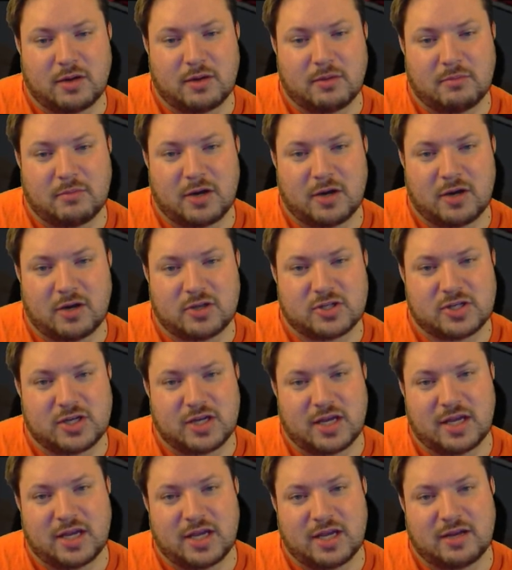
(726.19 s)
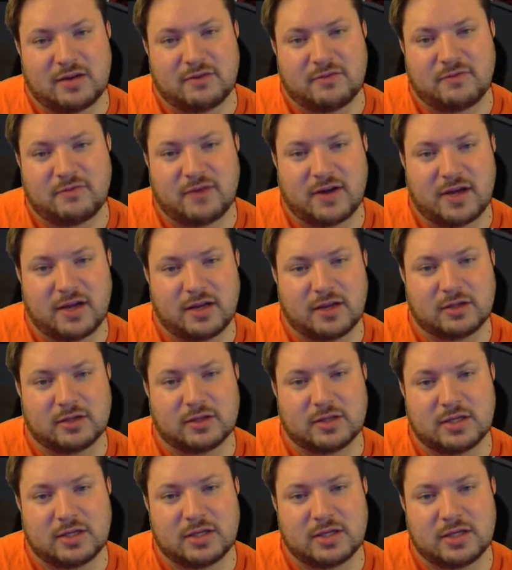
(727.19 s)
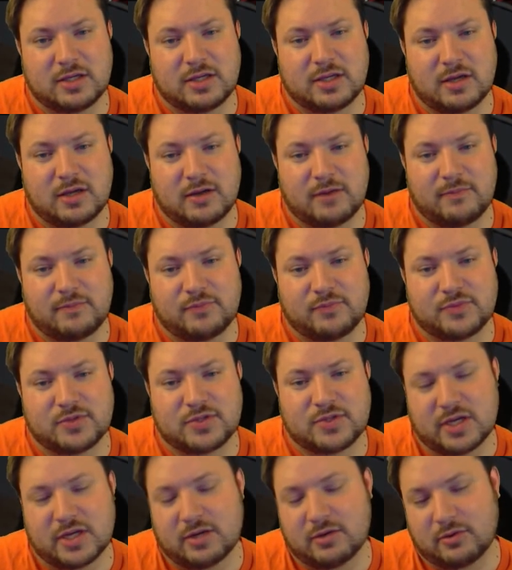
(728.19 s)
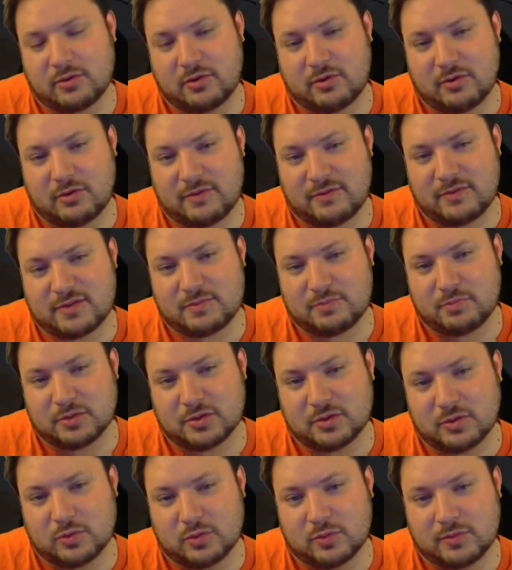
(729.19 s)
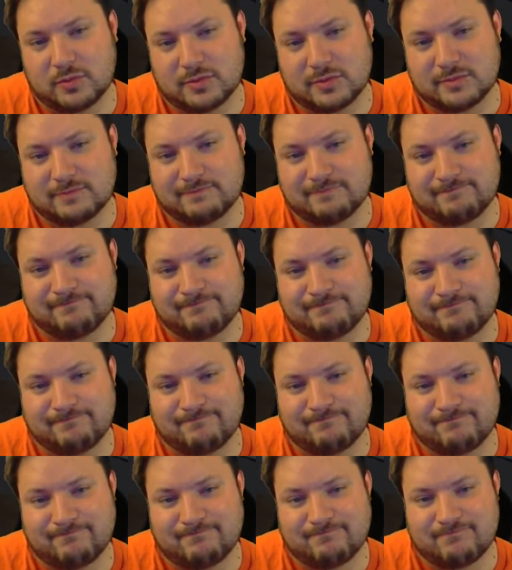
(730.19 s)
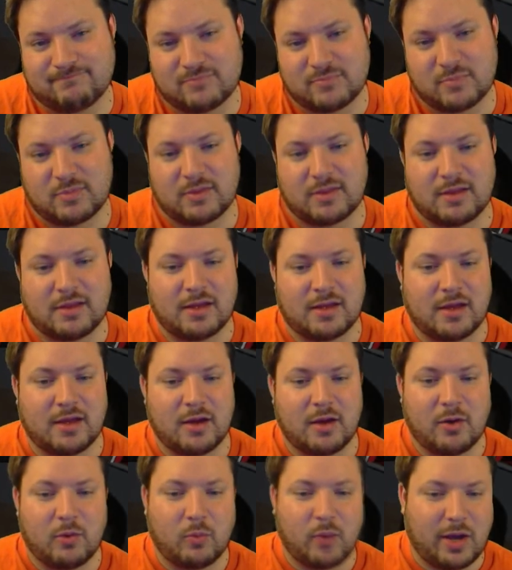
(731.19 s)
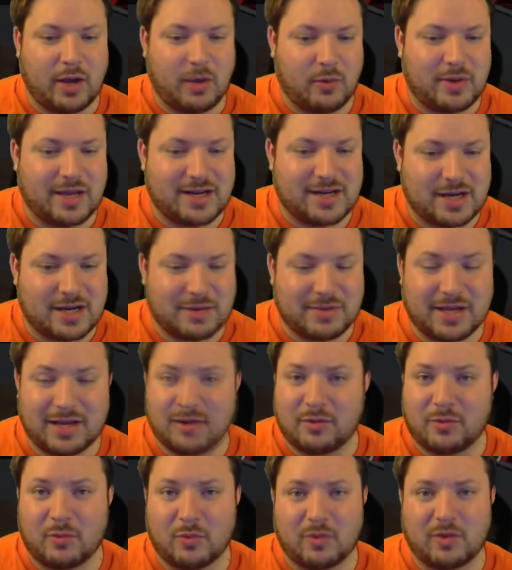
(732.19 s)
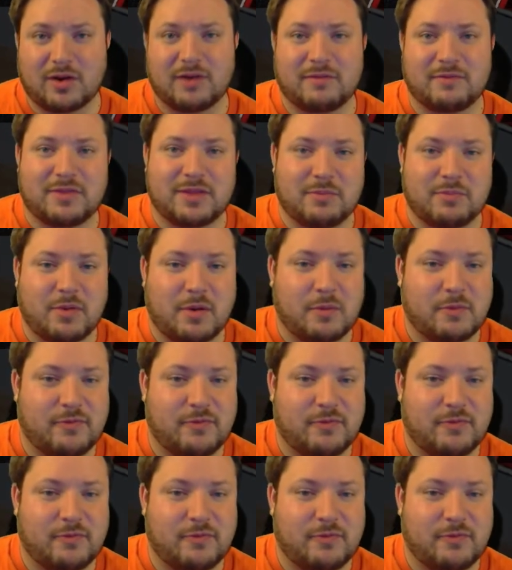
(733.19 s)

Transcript: Bosch, and finally General Grievous blue. Hmm. Well, we ended up getting one of the Boba